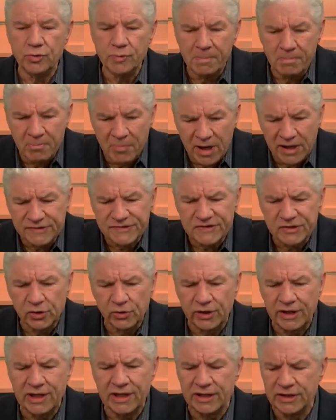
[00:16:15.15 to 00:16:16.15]
You must
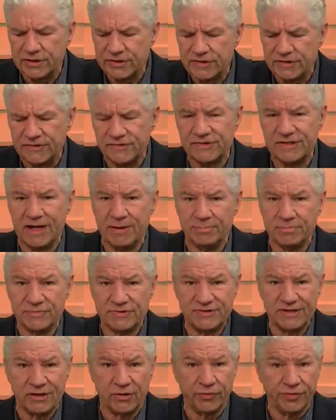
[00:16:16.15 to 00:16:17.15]
look into stem
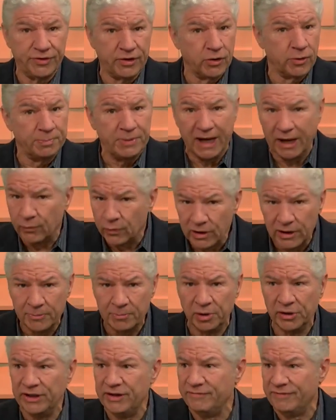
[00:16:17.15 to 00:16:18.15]
cell therapy. I really
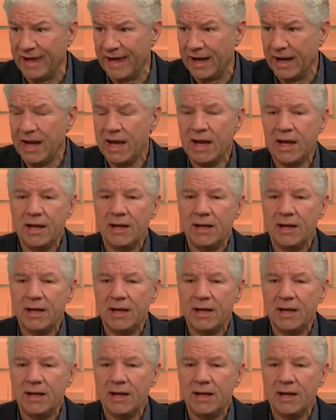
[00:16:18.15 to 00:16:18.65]
believe that.